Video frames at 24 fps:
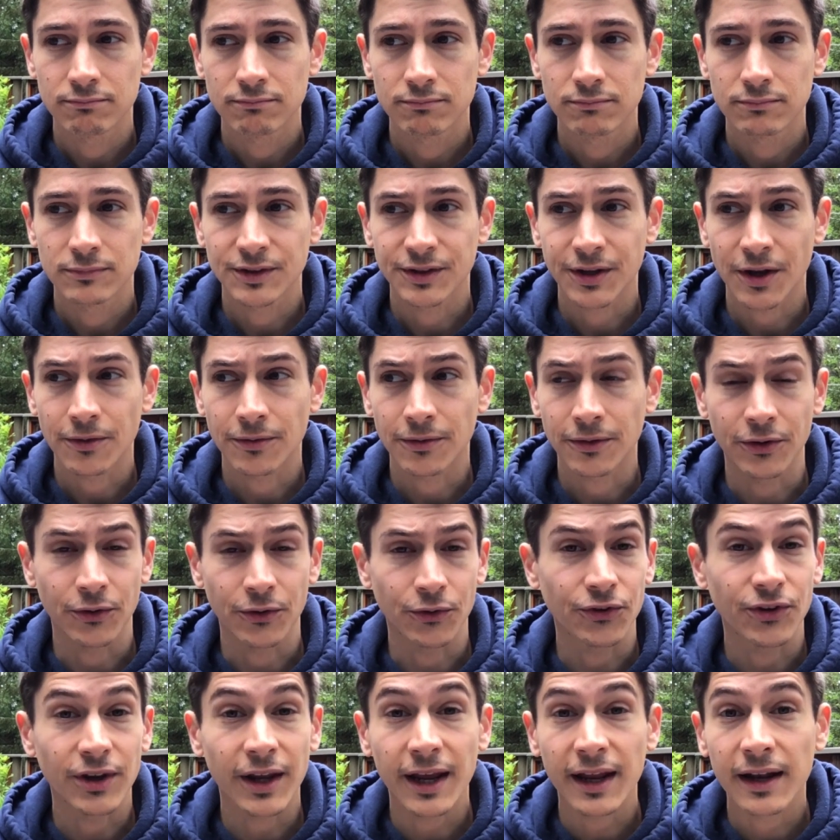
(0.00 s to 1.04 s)

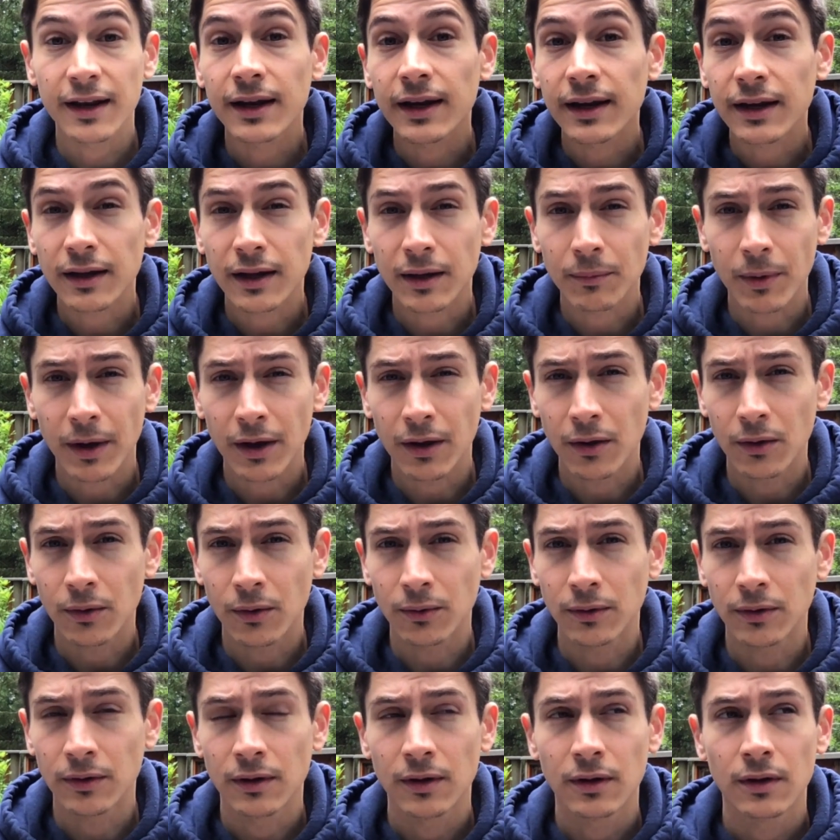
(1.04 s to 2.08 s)
self-understanding, in my
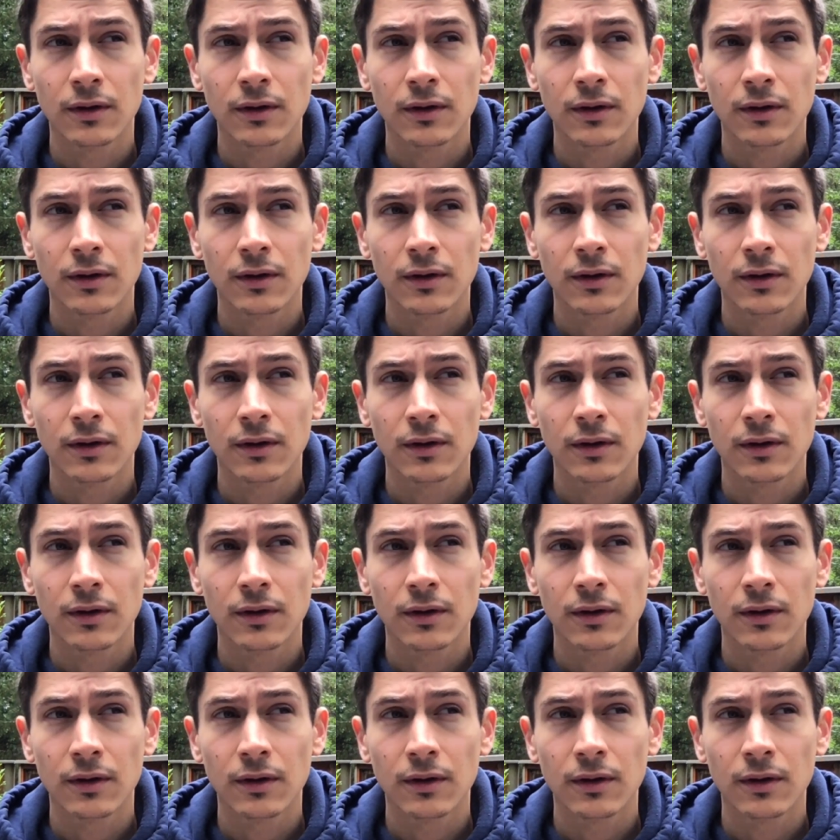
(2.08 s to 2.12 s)
own